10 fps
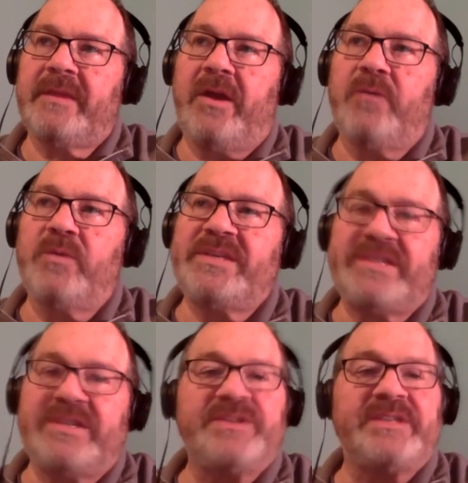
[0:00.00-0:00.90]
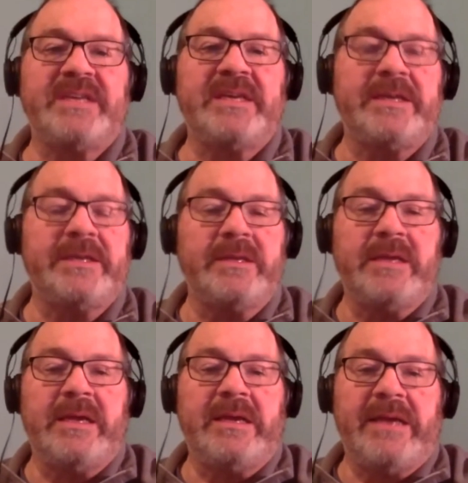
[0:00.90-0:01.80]
we still seeing
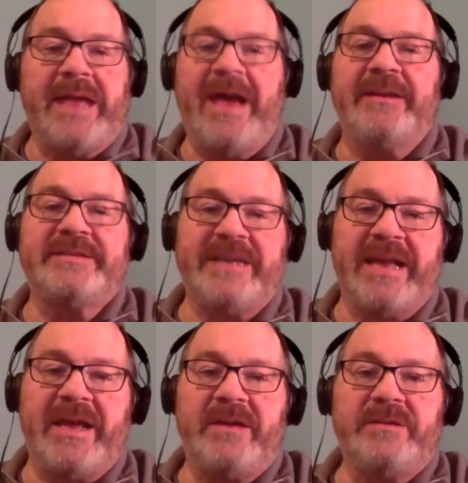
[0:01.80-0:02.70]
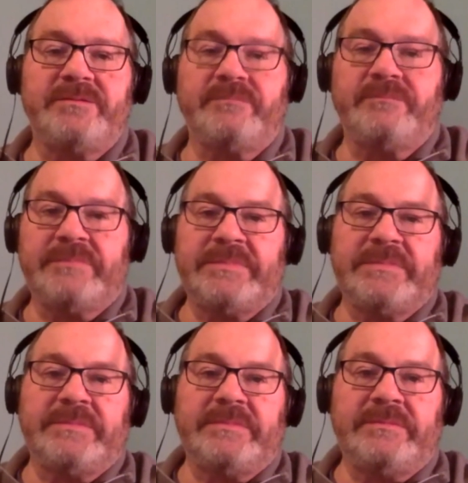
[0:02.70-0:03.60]
out of town
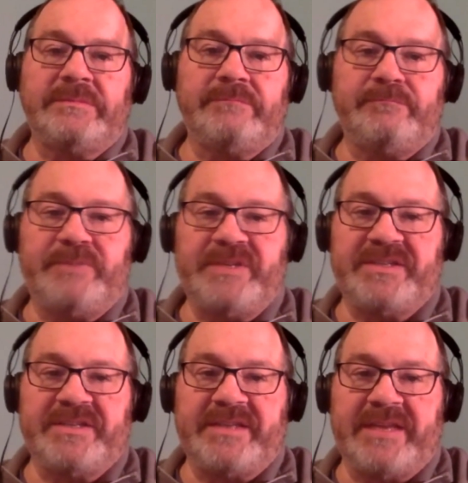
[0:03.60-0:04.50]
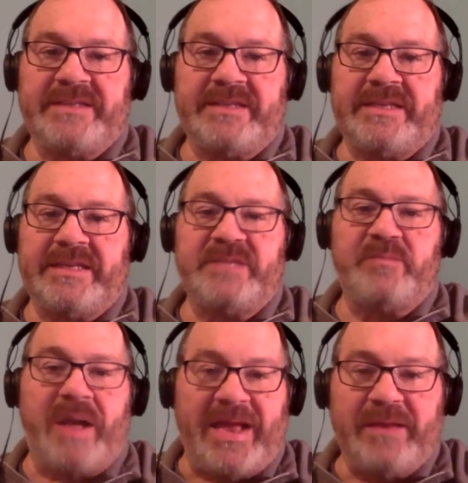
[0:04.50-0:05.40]
business entities
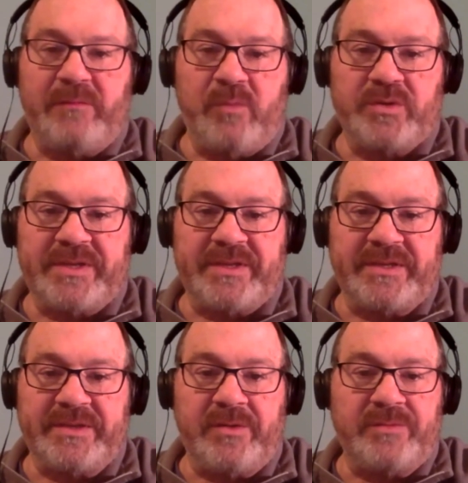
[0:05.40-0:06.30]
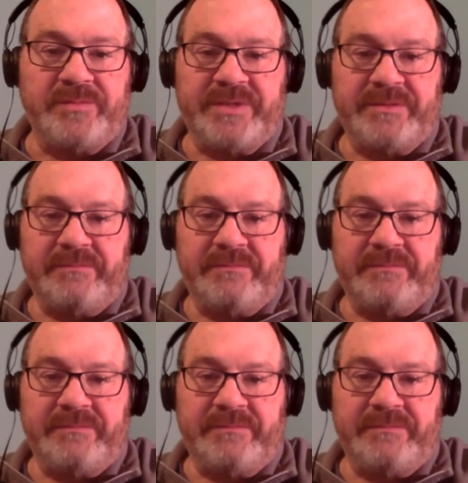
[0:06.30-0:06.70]
buying most of these homes?